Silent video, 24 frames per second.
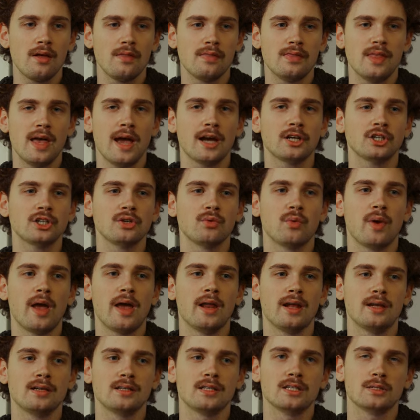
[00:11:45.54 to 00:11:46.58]
They actually
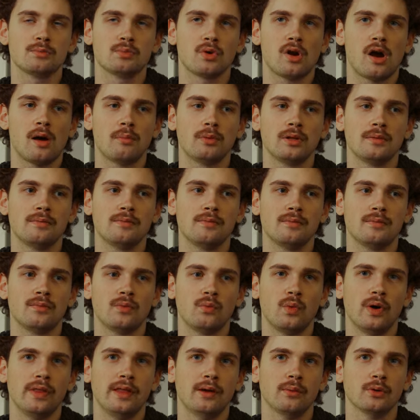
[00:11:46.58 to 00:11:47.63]
ran into this problem
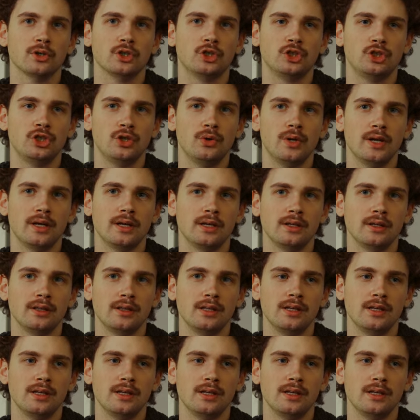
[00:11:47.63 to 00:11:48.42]
when they were shooting